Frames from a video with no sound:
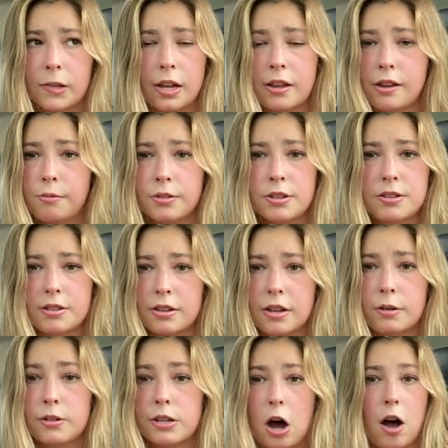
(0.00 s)
It was, it
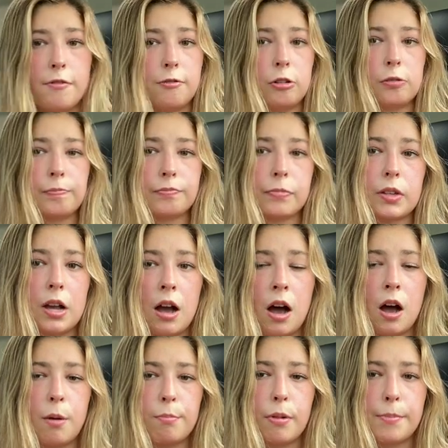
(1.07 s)
was awful.
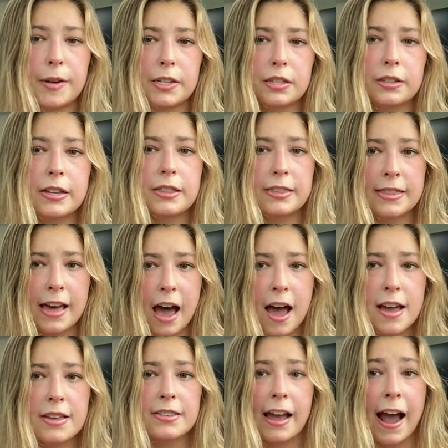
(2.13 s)
Um, but basically
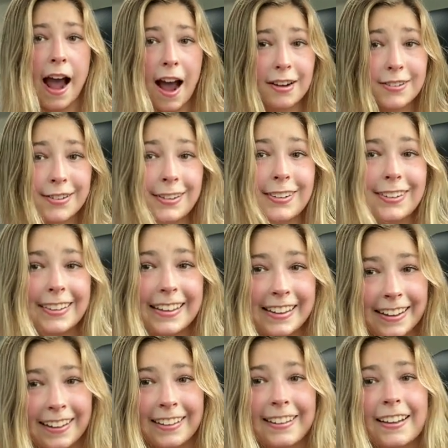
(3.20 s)
that is
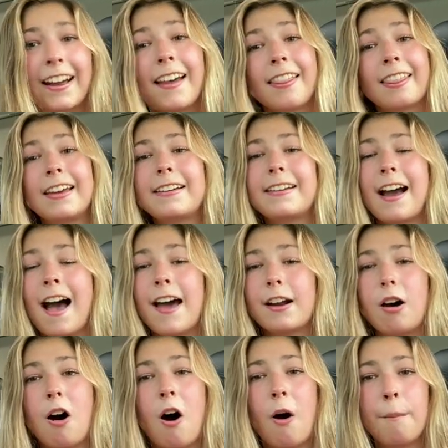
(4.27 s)
actually, thank God,
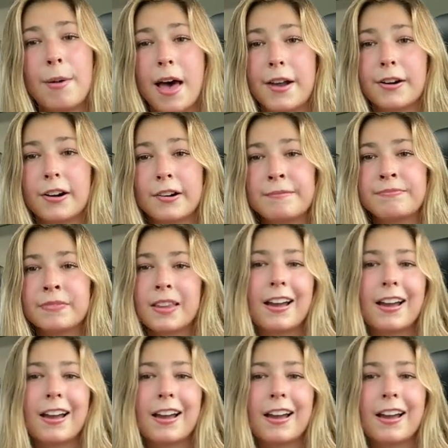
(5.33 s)
all better.